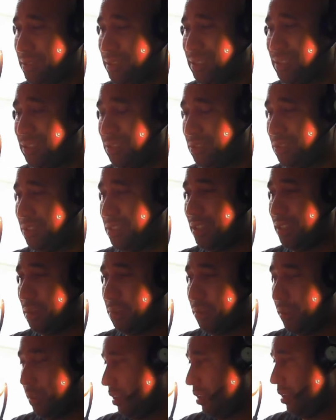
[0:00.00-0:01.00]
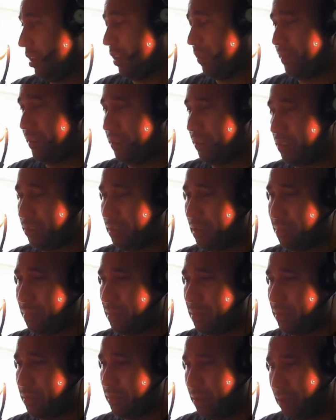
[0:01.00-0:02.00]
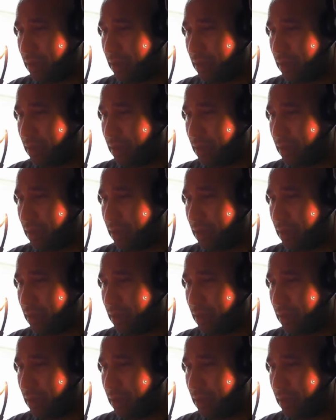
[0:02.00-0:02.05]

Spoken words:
just a new setup. I found a tripod